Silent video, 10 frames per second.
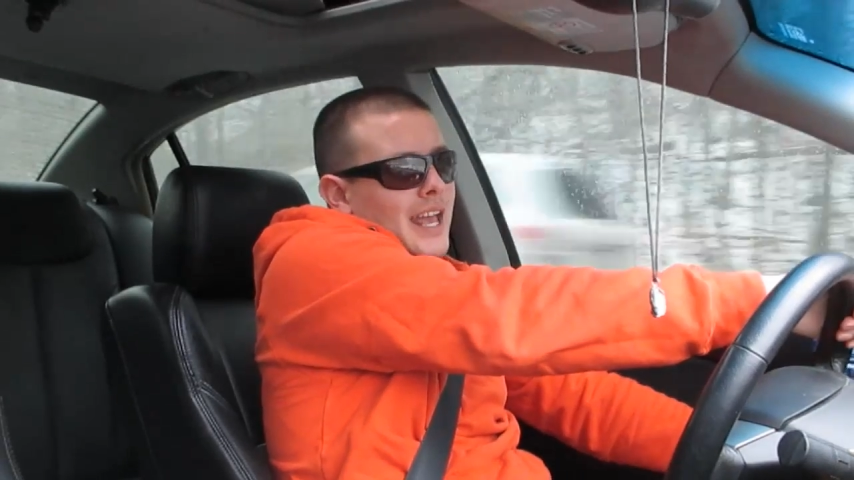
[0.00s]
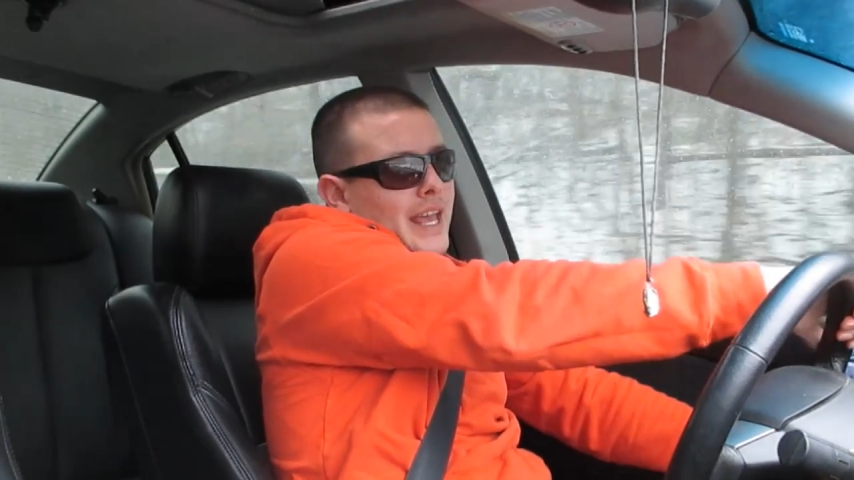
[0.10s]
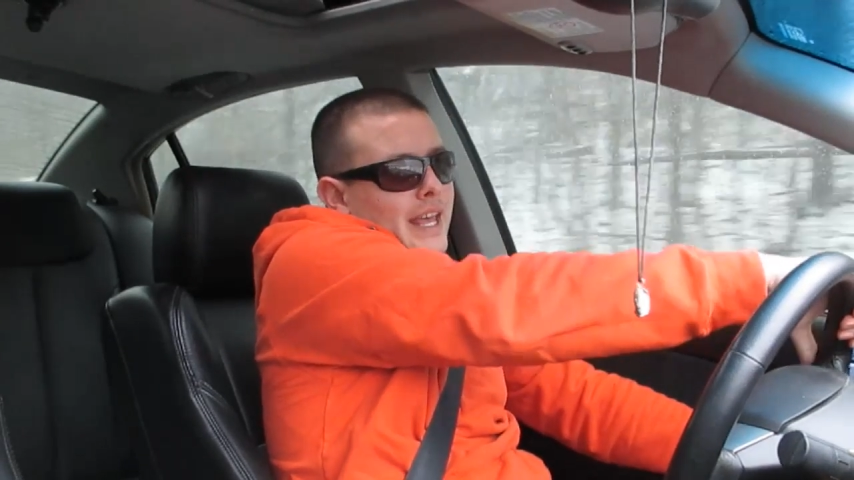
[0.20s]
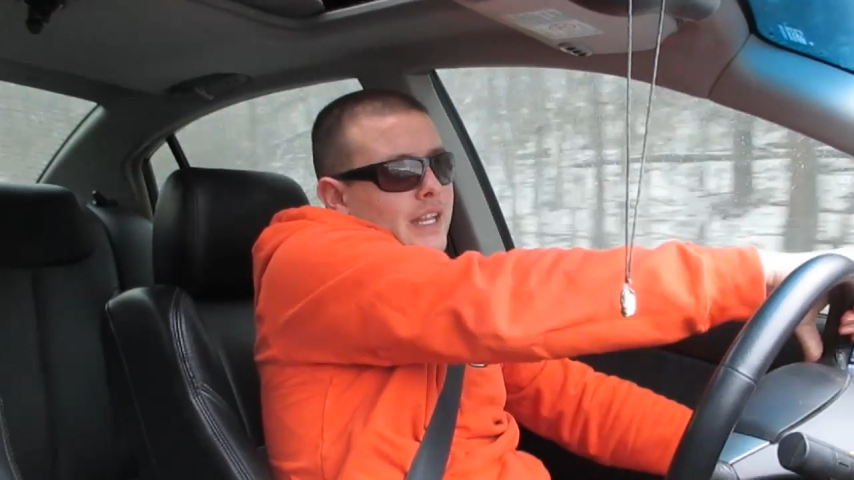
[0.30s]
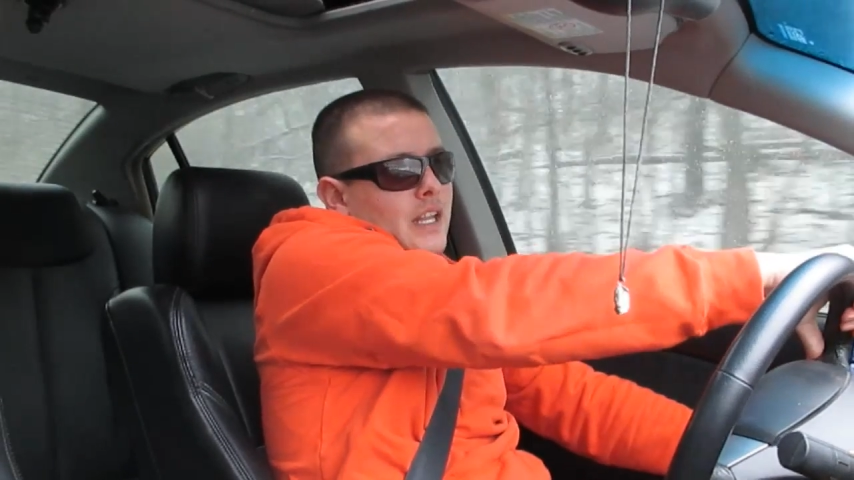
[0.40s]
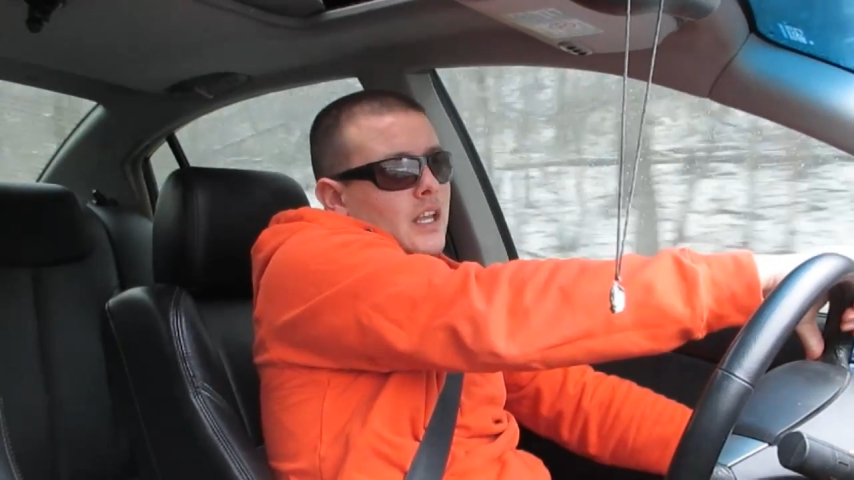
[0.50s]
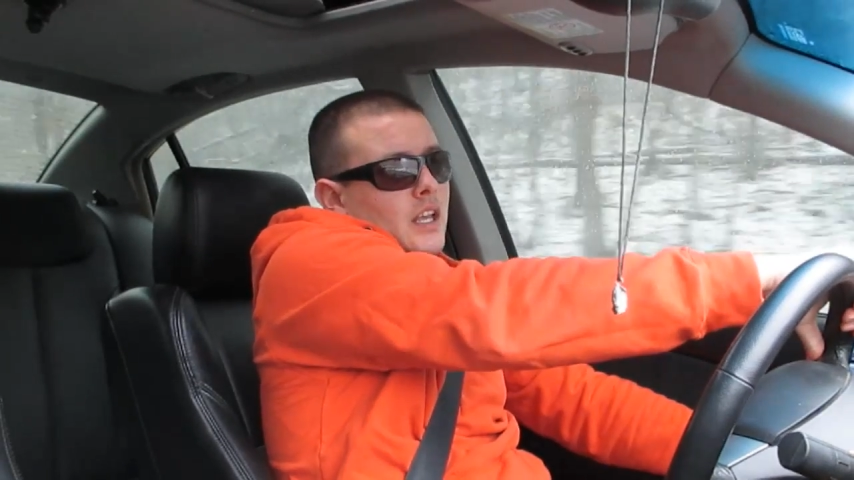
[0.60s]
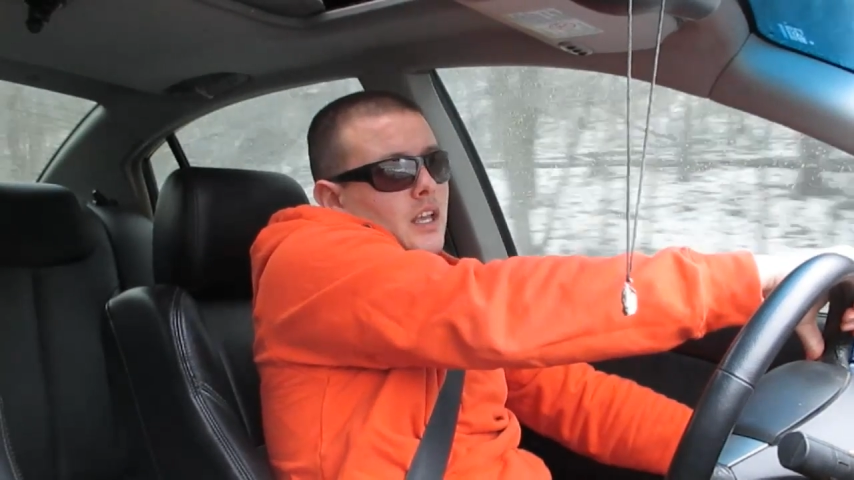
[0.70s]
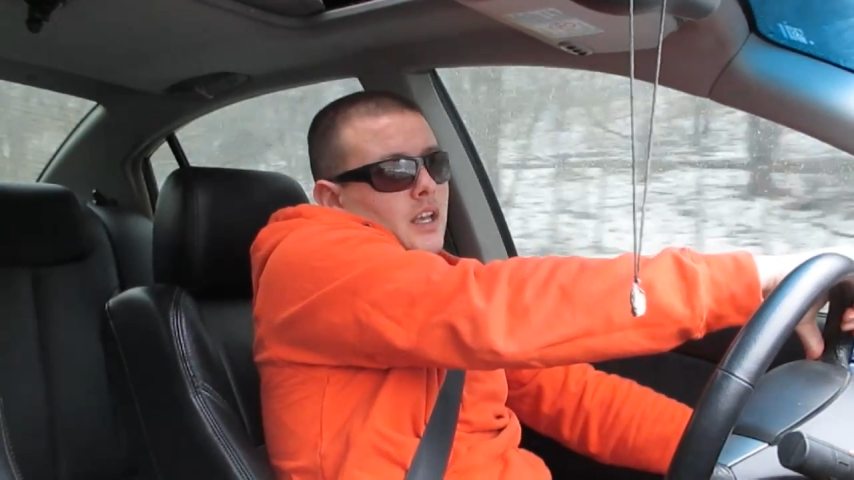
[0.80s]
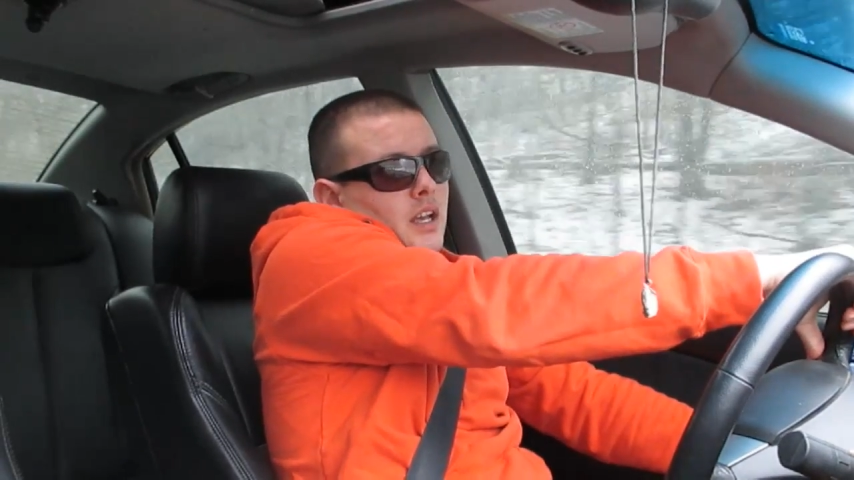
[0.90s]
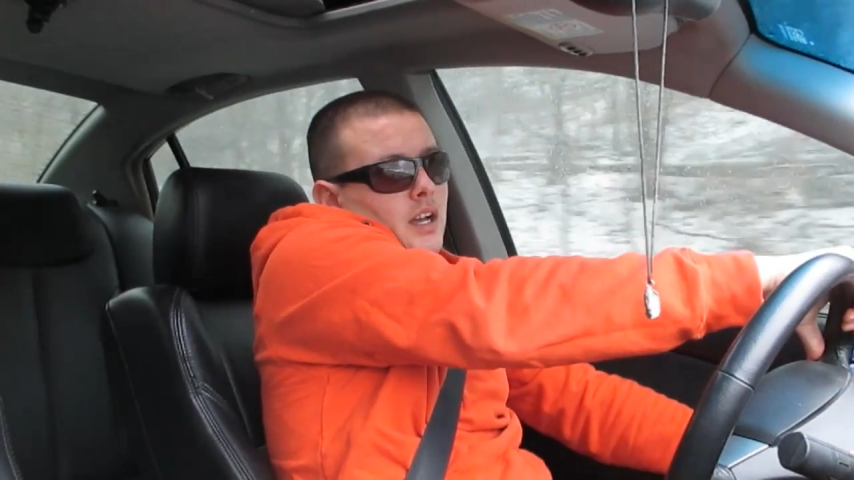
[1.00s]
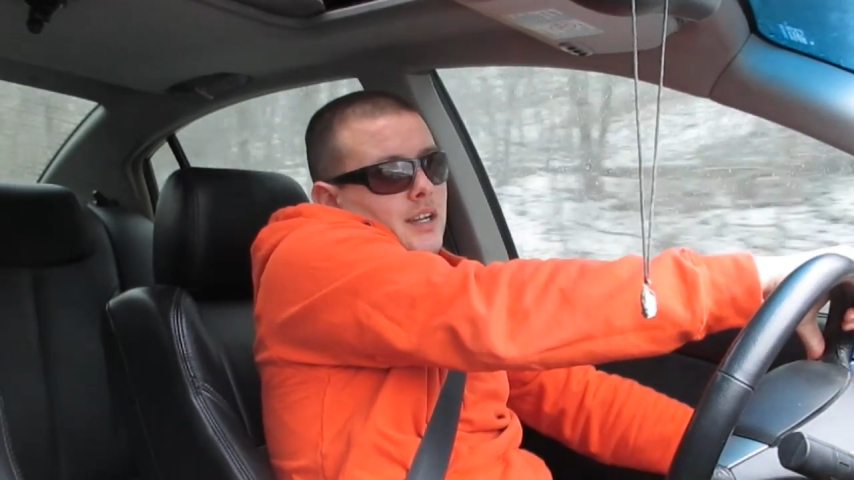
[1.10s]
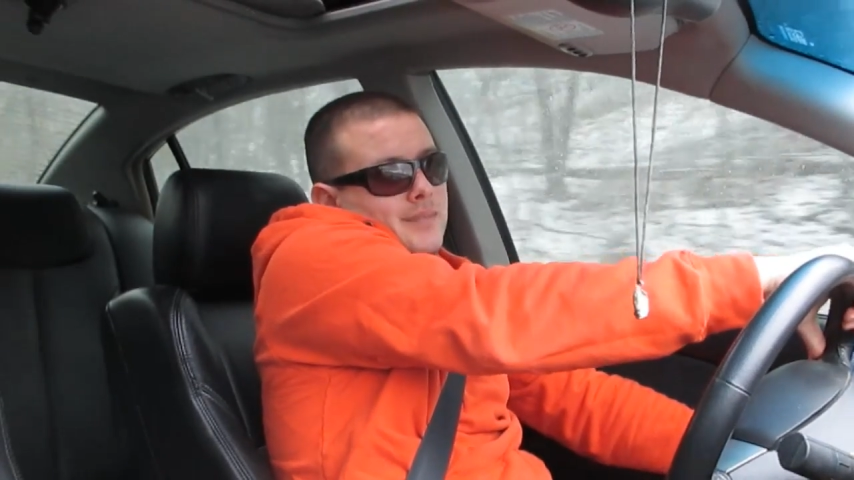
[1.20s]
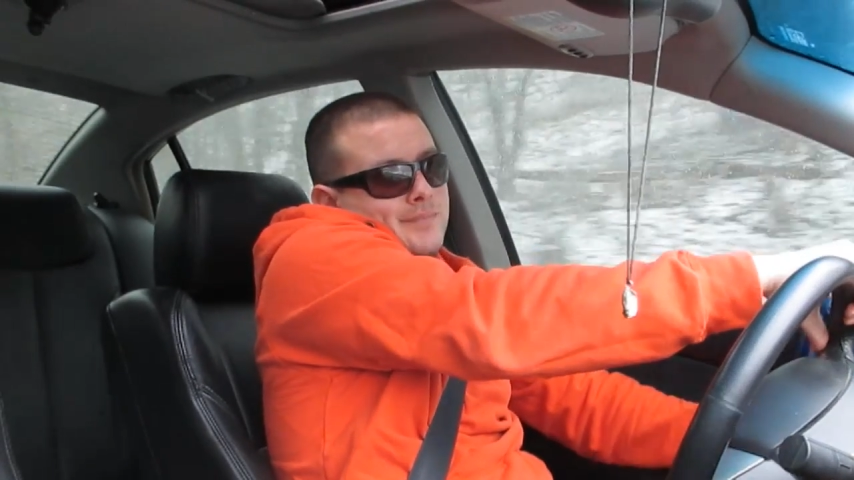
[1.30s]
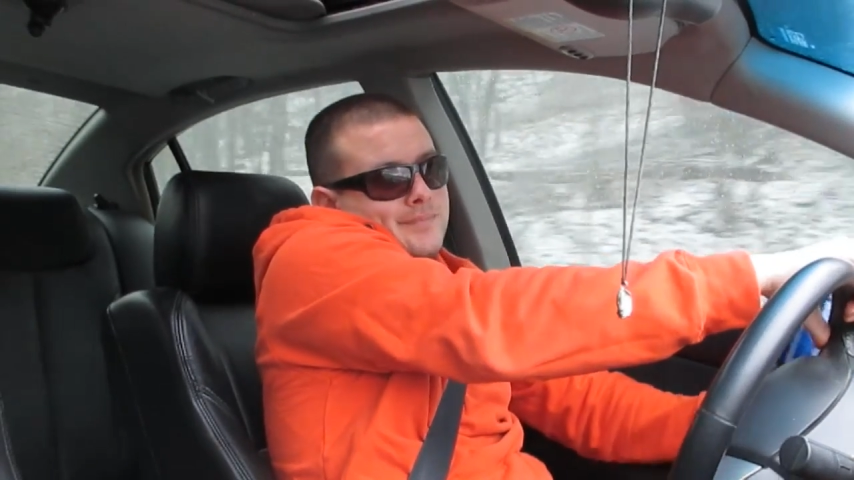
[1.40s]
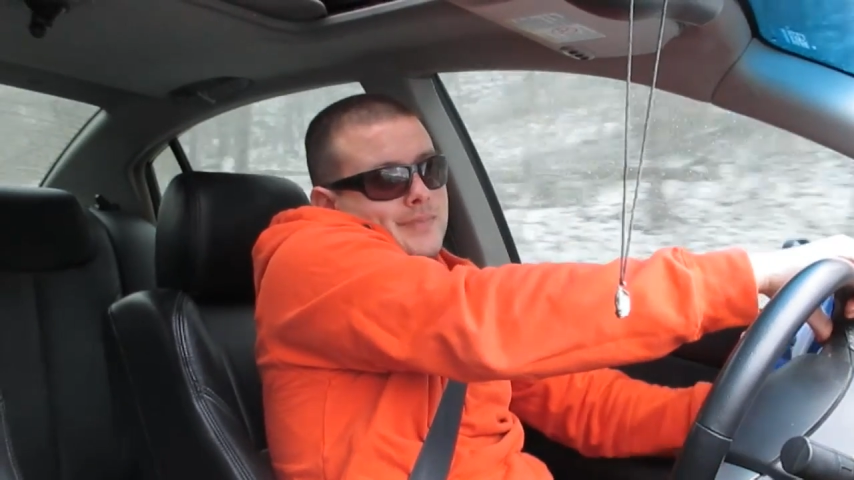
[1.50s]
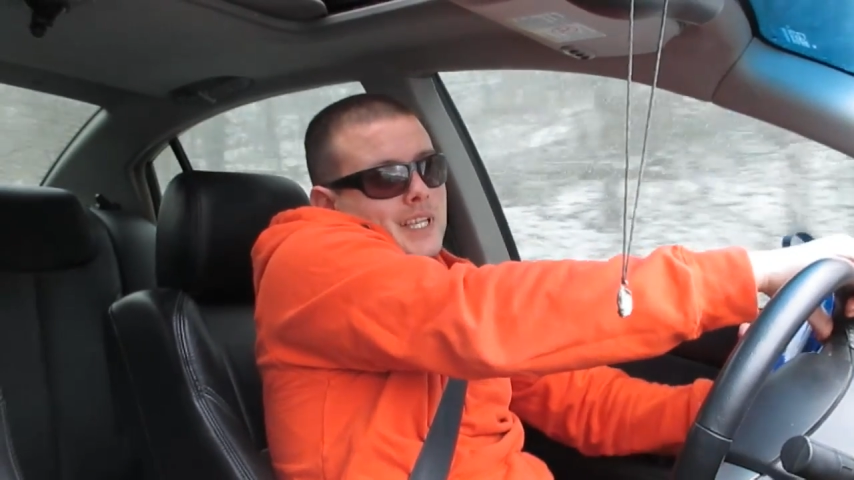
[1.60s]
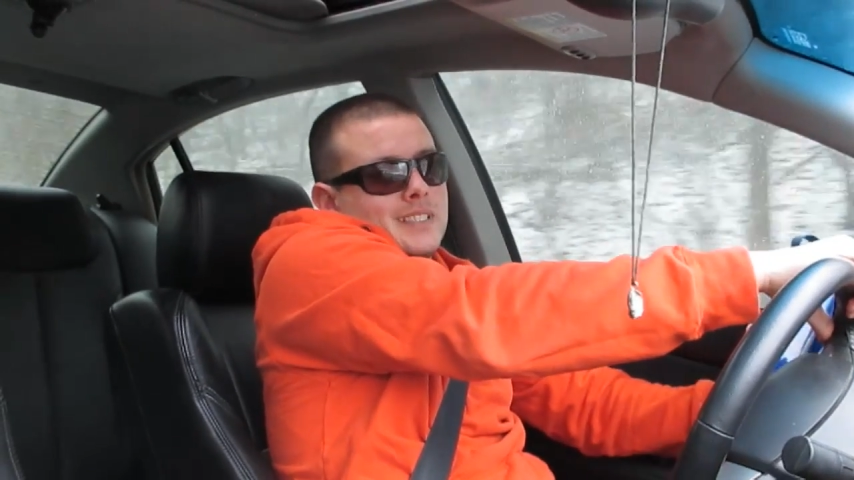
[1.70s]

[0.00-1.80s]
and